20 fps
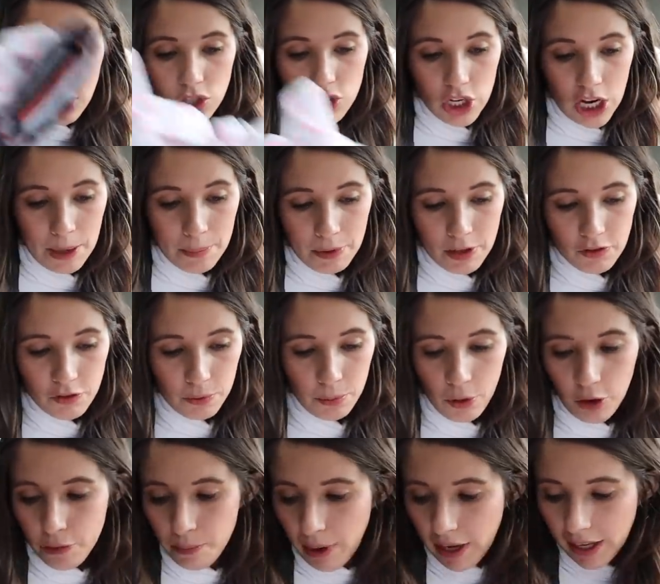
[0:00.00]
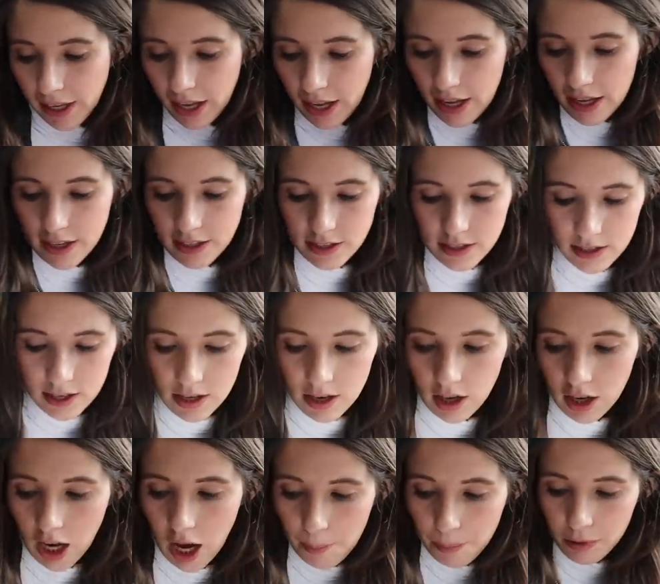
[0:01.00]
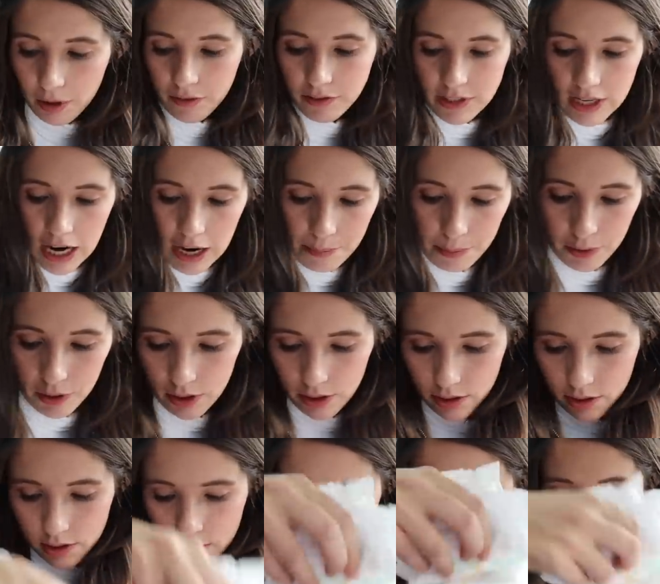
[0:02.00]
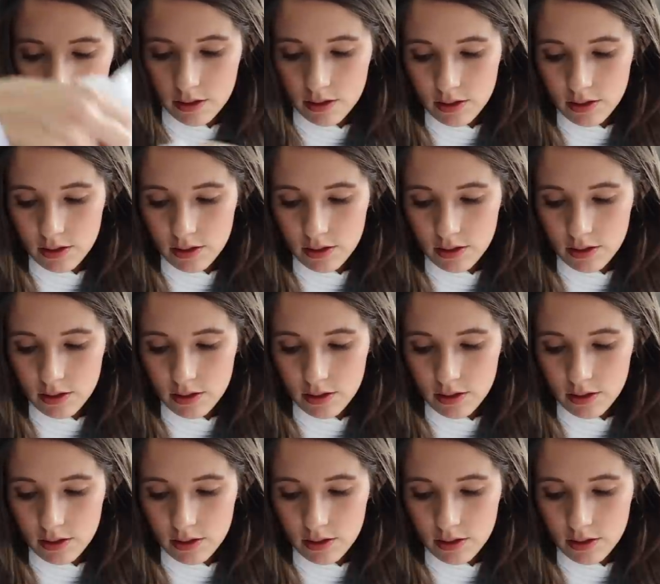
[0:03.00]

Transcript: jammies for both my kids, a couple of diapers,